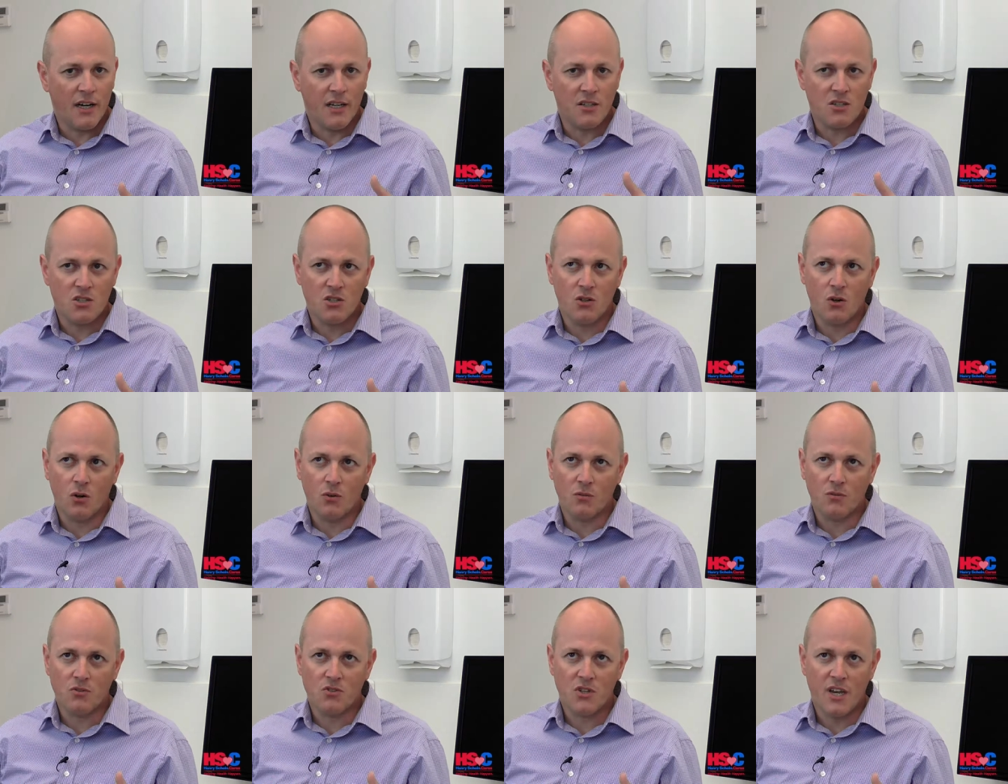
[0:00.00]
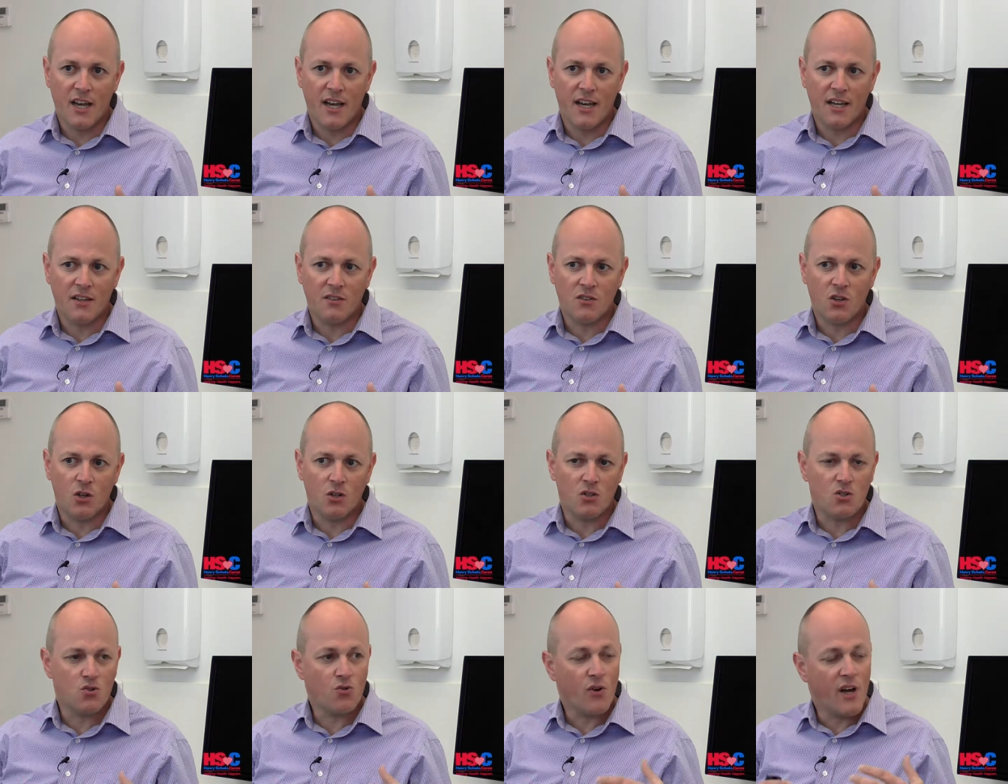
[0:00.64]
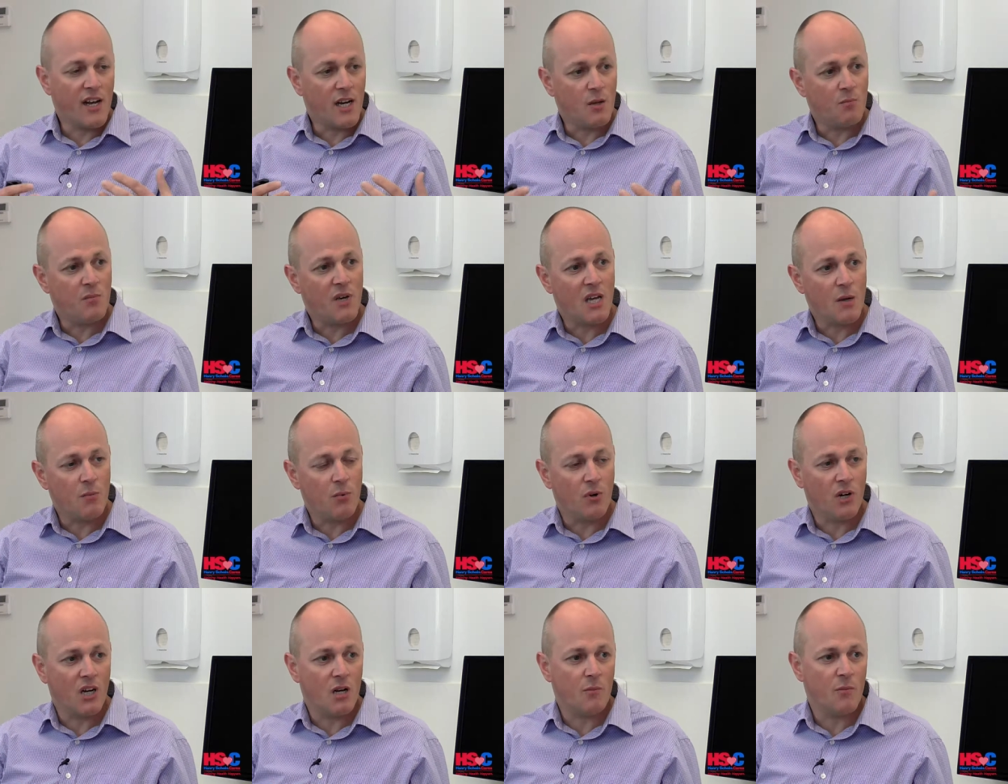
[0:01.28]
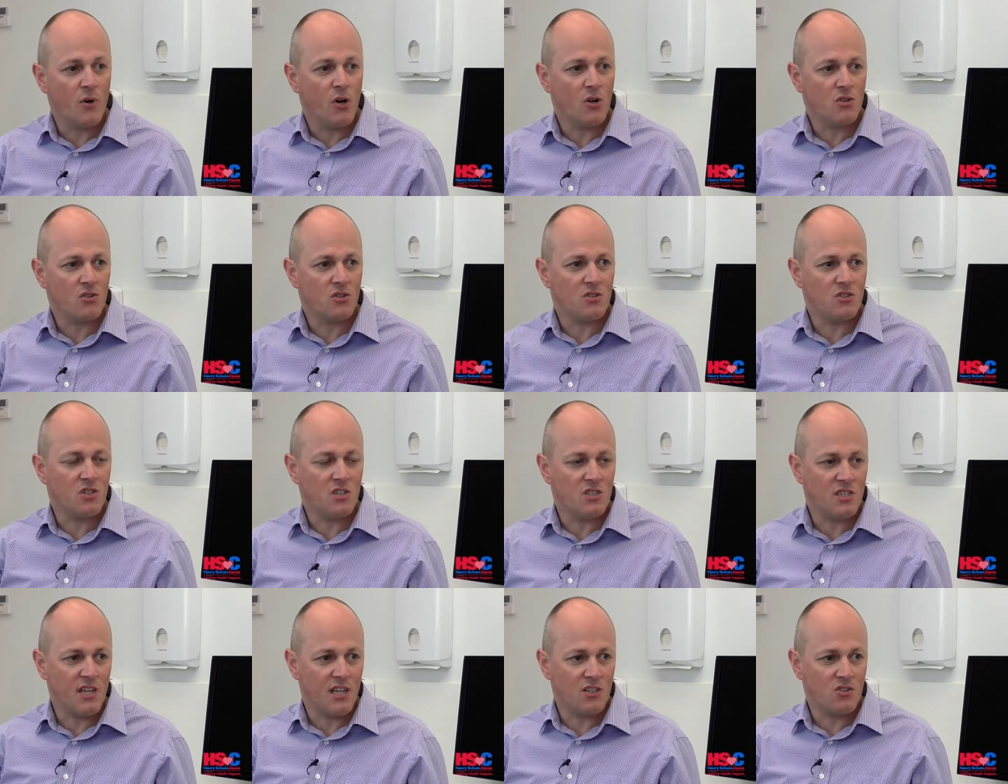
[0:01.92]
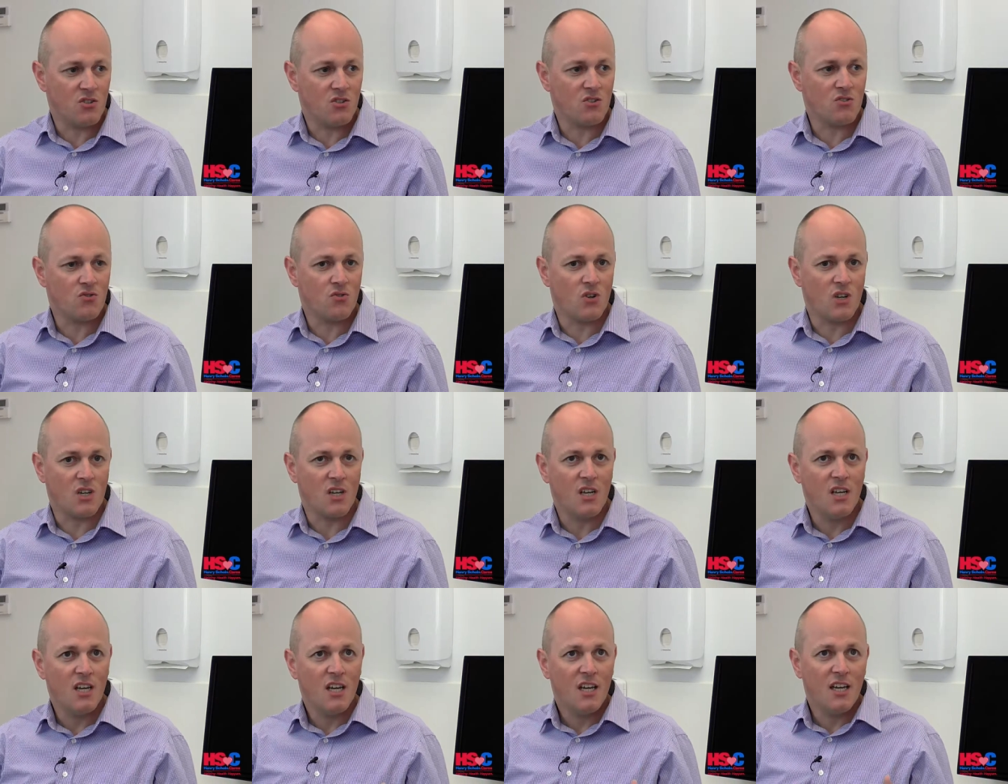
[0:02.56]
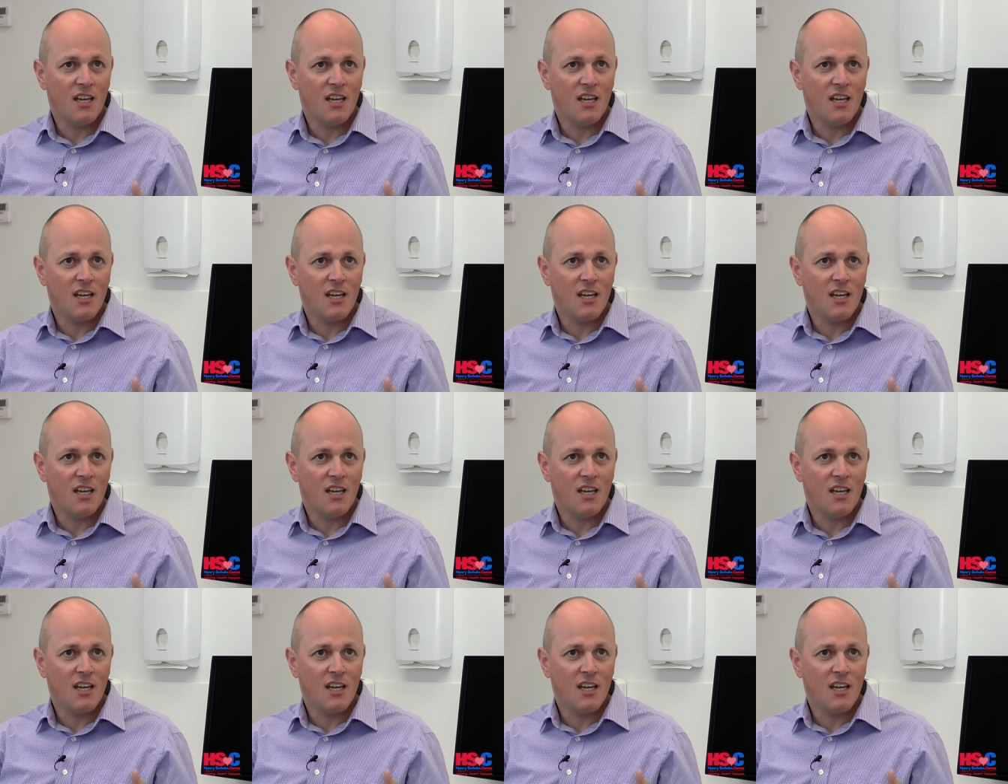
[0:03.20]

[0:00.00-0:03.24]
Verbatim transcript: And it's not saying that training people in emergency dentistry